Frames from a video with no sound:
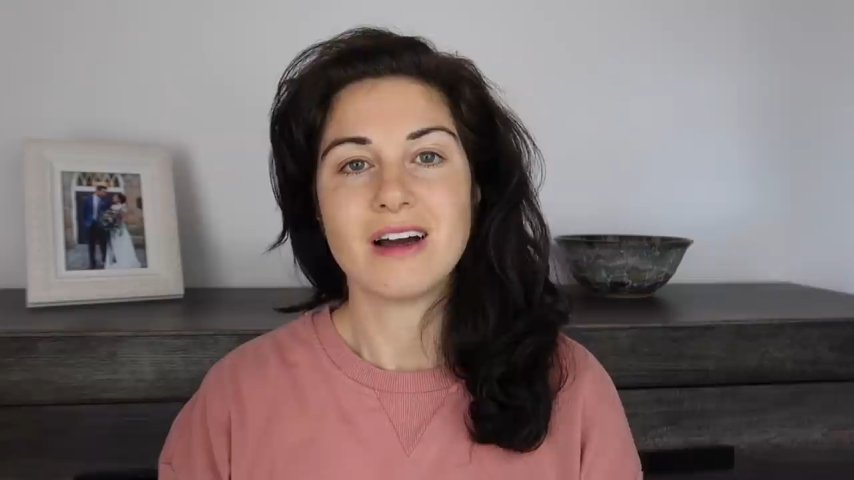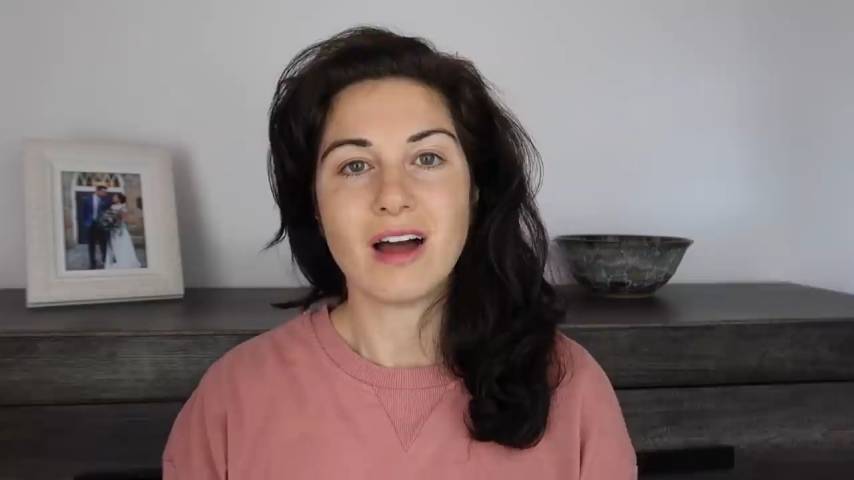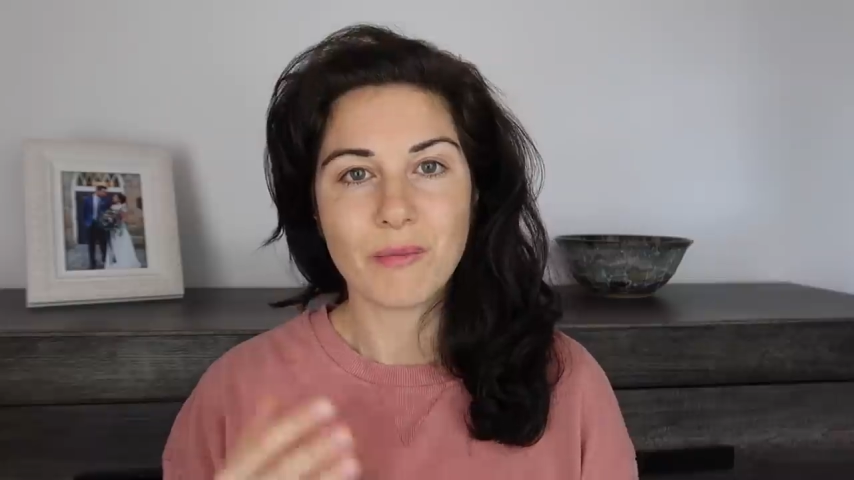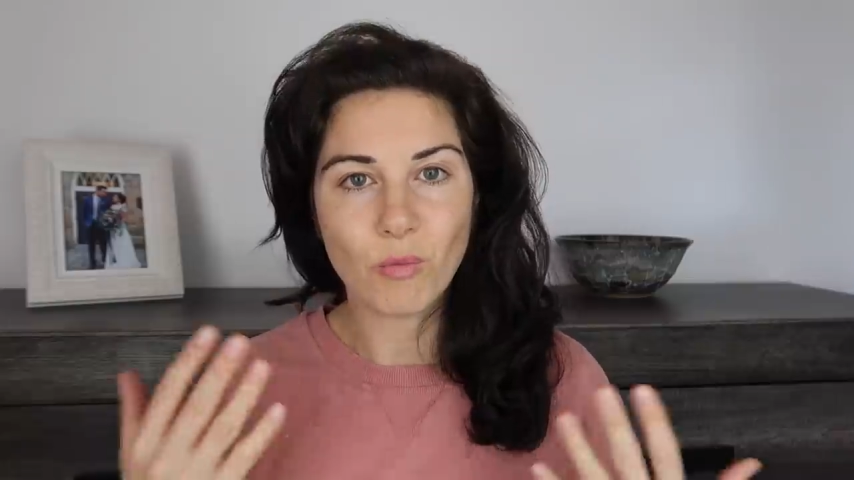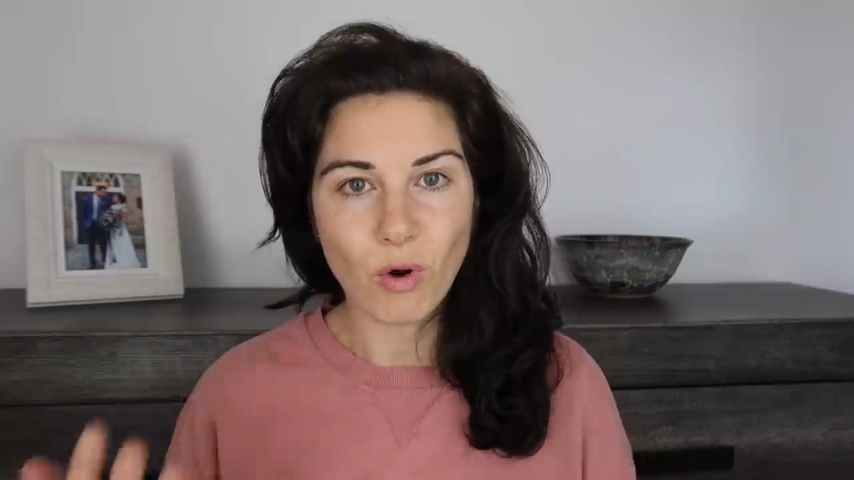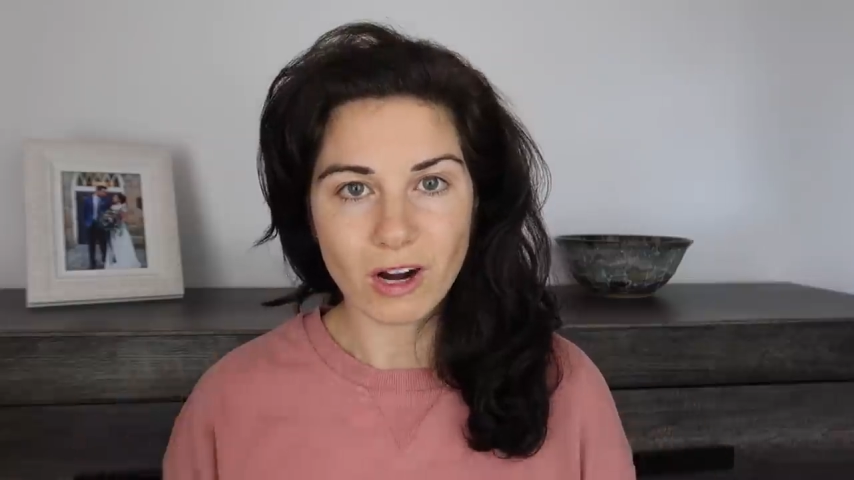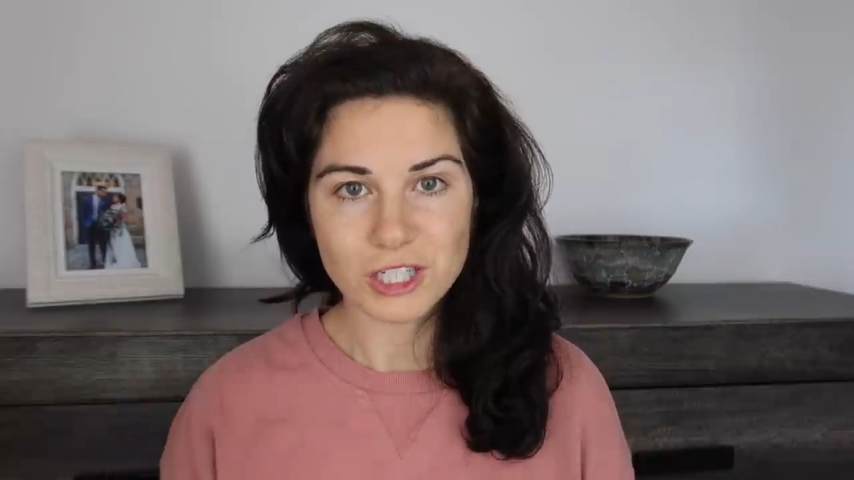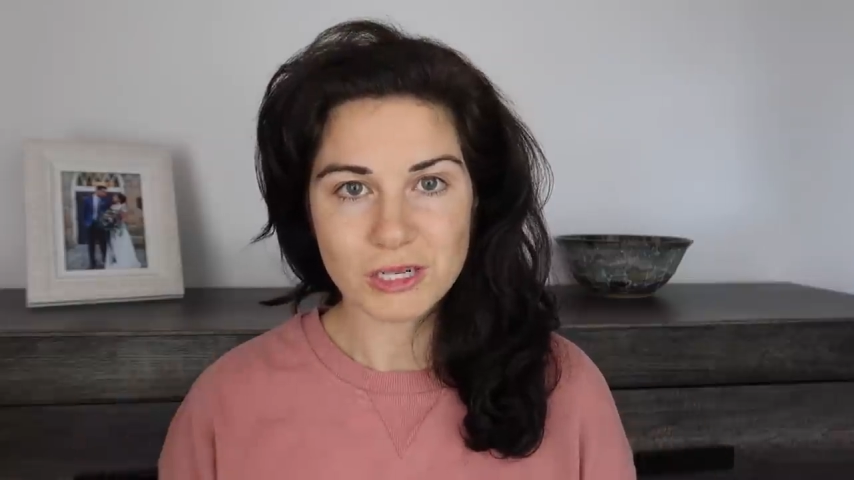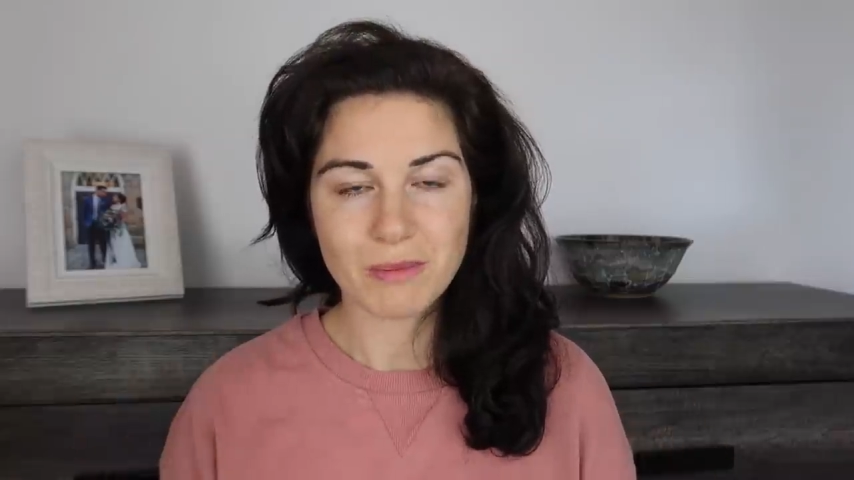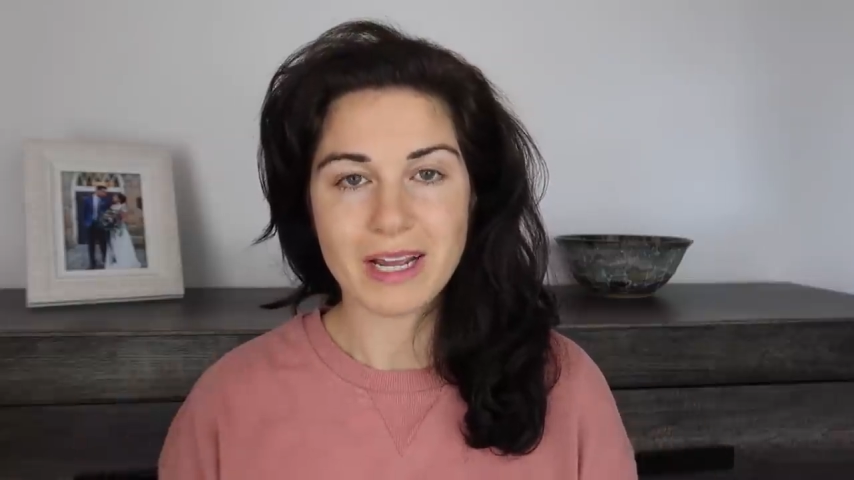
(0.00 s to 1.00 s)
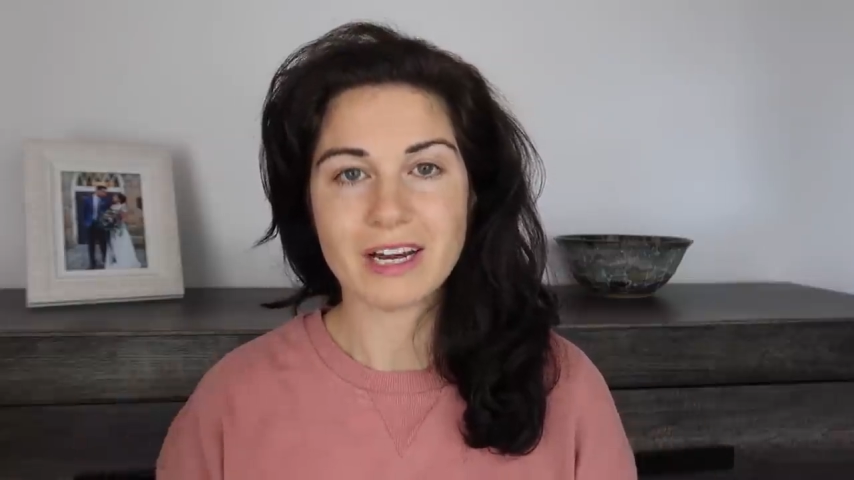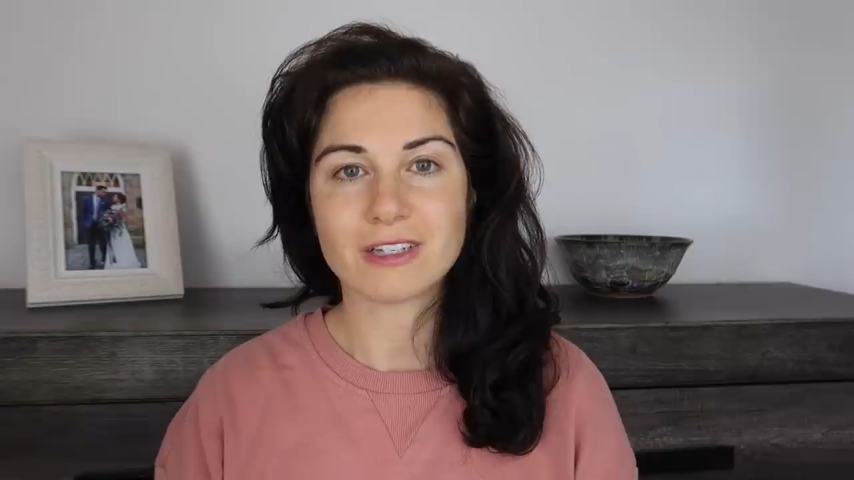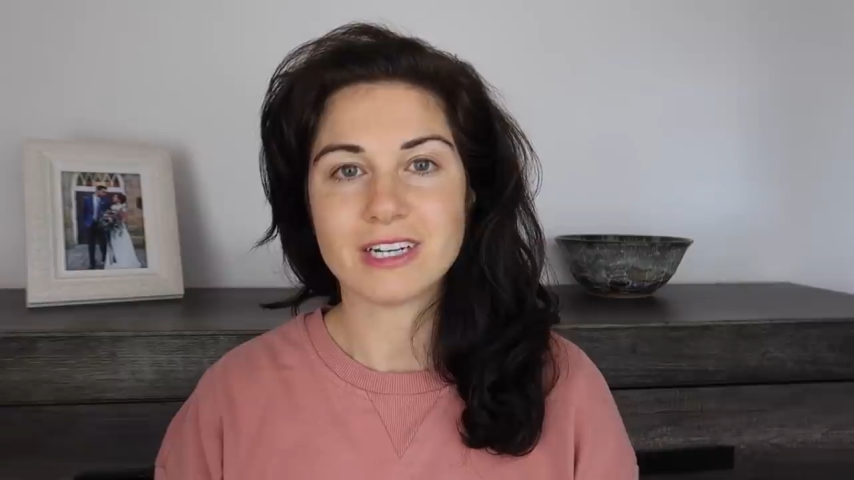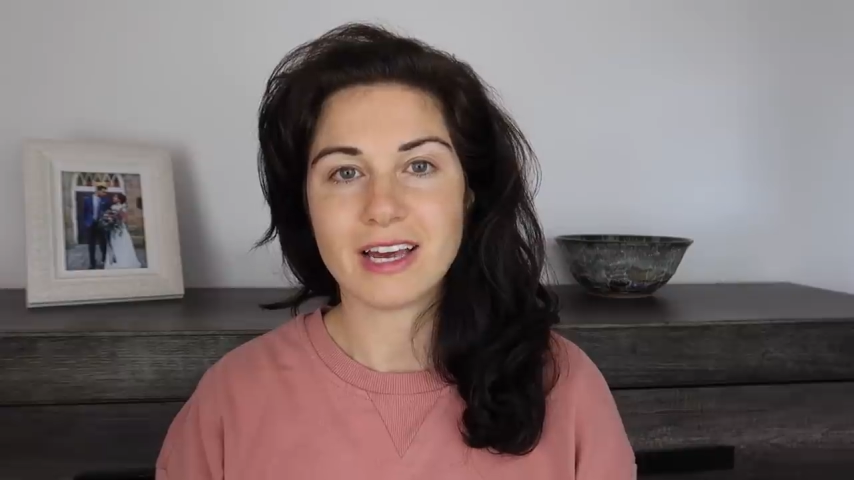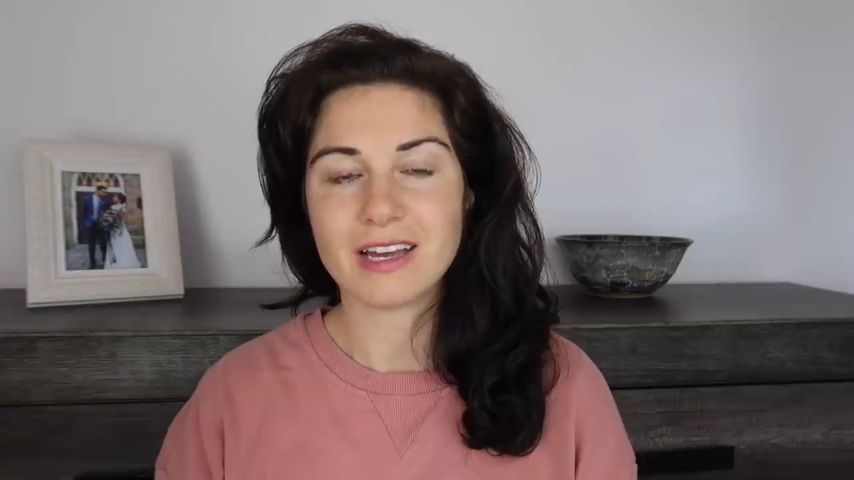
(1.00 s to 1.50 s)
I'm washing my
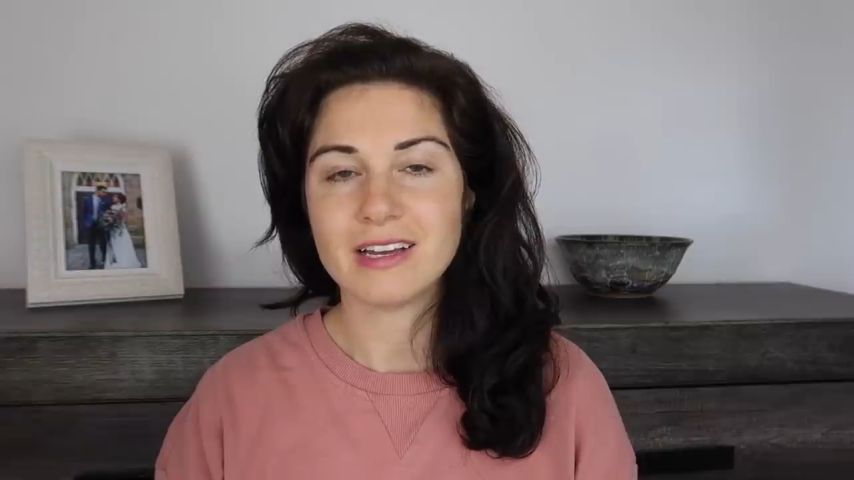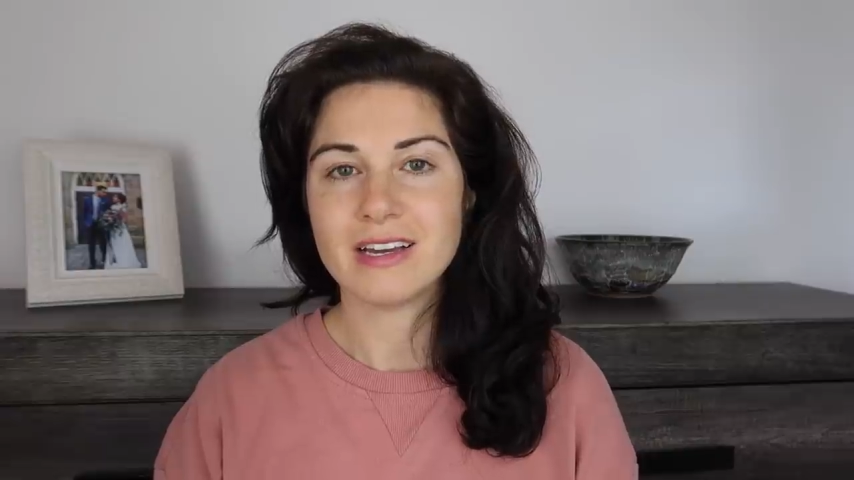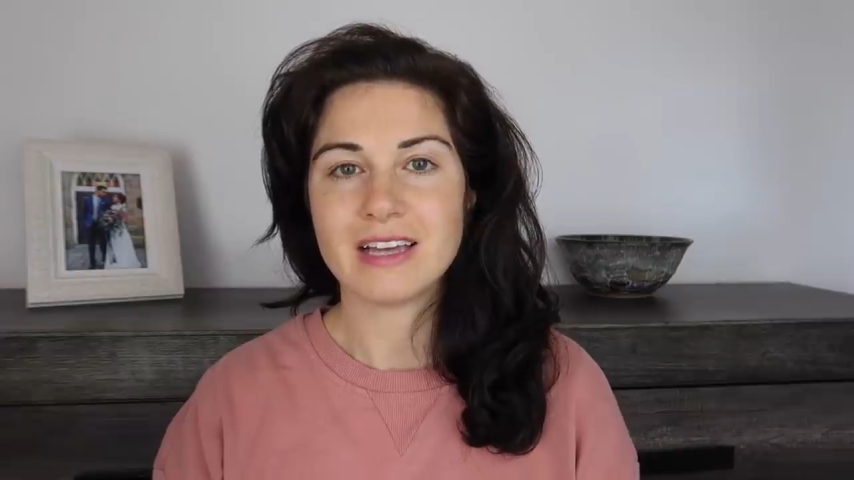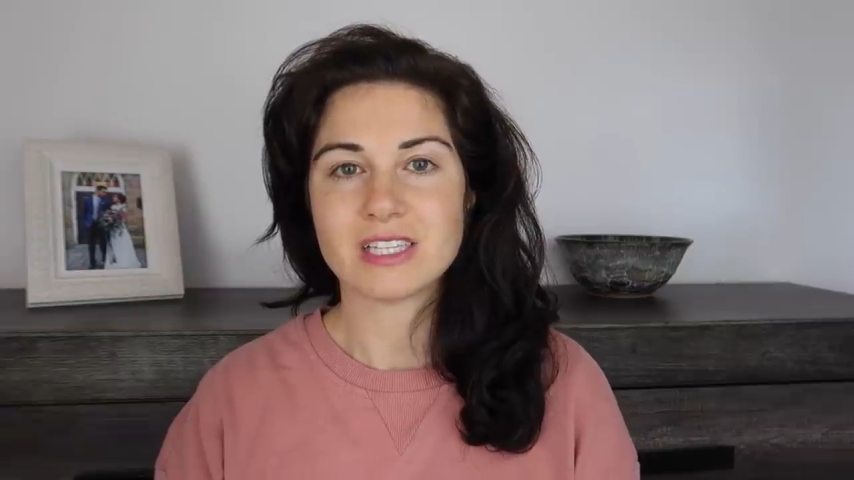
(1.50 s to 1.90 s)
hair today